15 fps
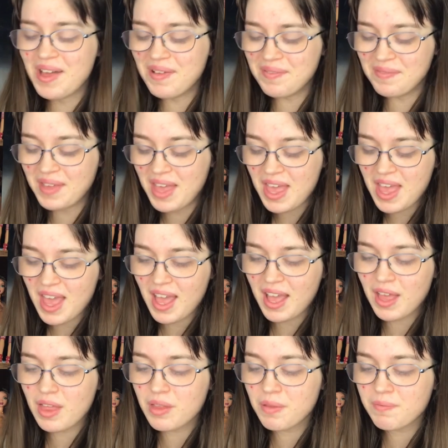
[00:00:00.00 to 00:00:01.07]
Um,
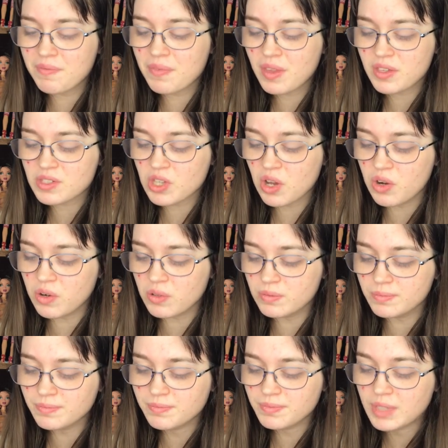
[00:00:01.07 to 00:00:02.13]
so,
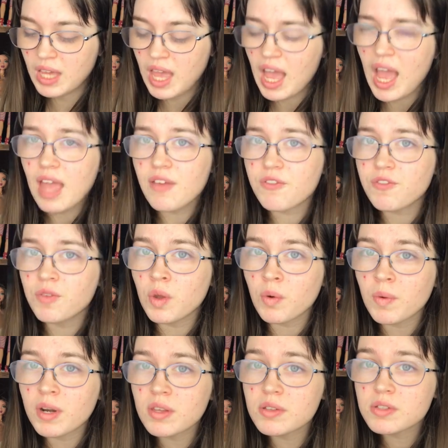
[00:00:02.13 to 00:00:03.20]
if you're
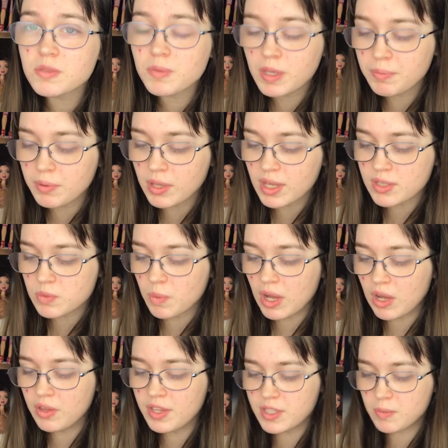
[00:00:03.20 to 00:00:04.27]
one of those people as
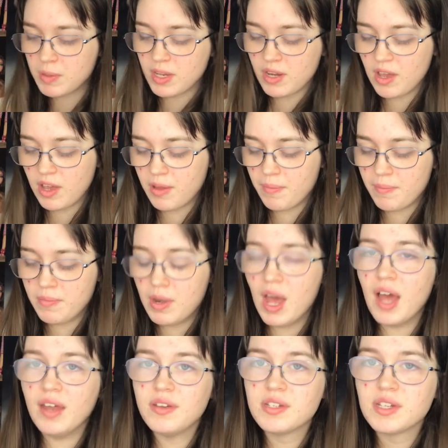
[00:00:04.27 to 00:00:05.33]
well that's been um,
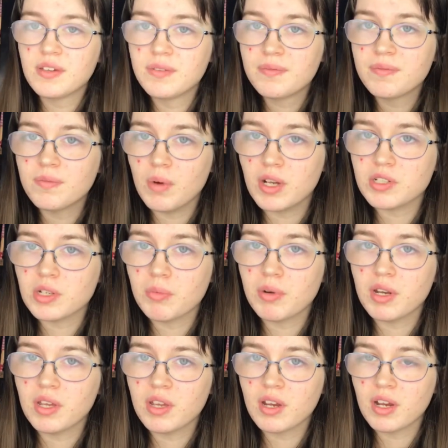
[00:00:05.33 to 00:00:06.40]
not watching
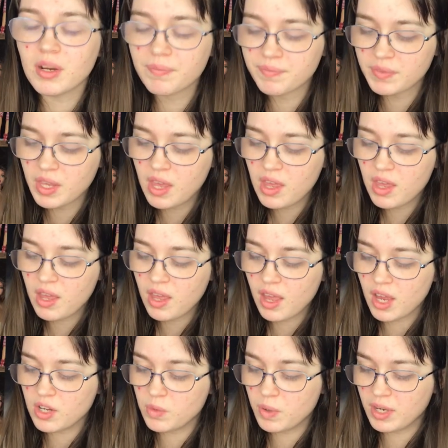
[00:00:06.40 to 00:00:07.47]
Pretty Cure,
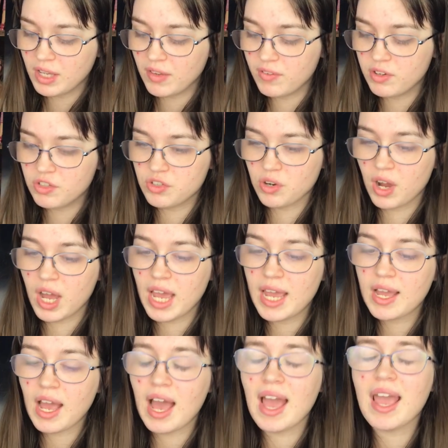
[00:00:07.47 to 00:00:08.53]
and you want to give it a
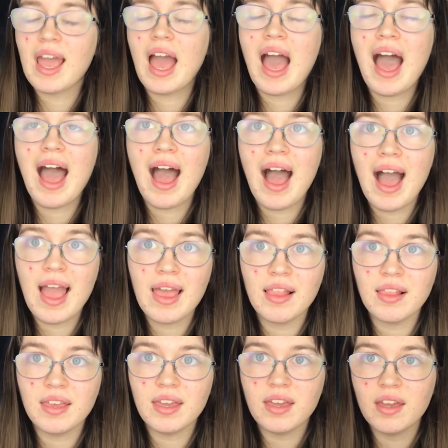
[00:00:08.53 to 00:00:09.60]
try, I
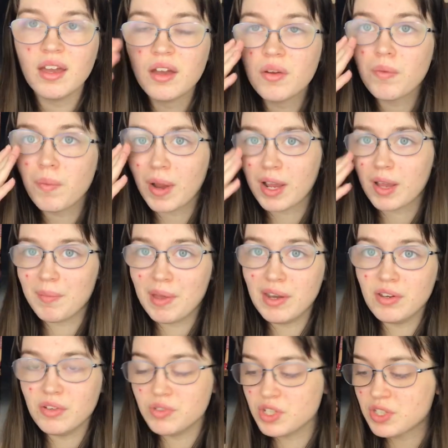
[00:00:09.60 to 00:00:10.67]
highly recommend
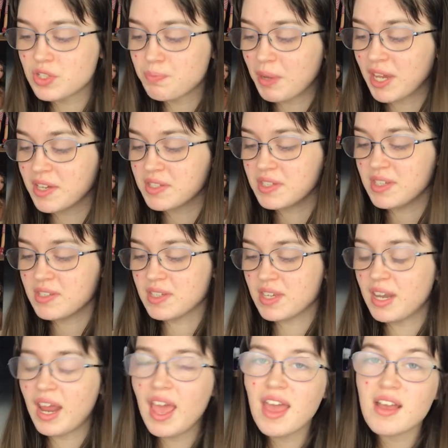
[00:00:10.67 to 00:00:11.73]
you just pick a
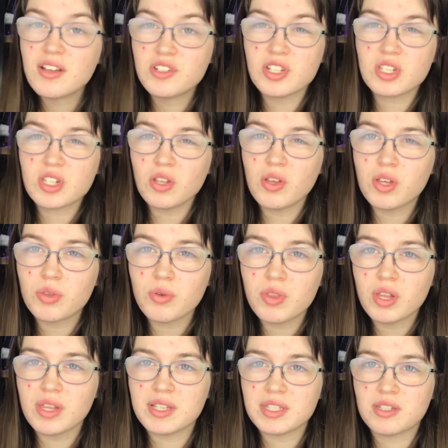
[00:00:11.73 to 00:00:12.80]
season. Just look through the
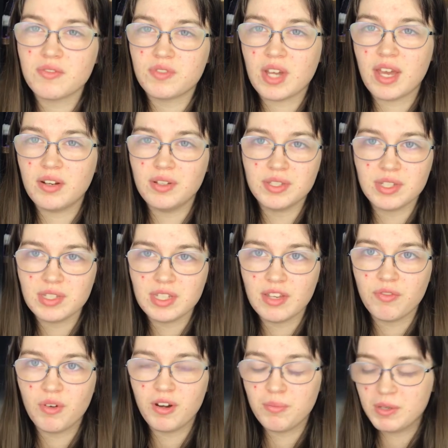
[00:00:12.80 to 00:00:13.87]
list of titles and see if
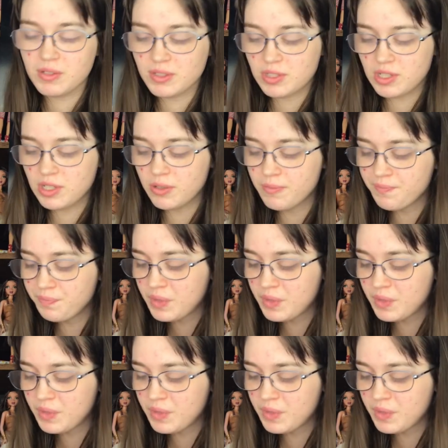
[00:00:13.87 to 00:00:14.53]
one appeals to you.